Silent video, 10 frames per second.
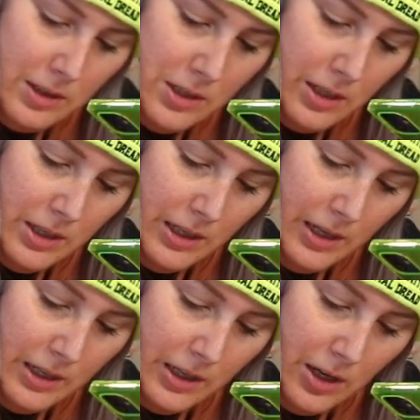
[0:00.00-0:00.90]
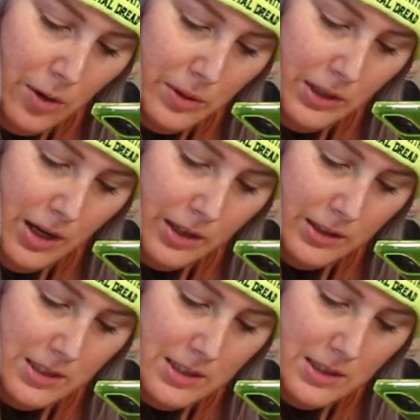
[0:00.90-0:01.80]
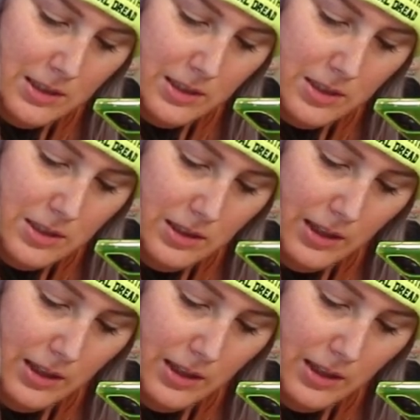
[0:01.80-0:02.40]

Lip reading: Just gonna kind of go along this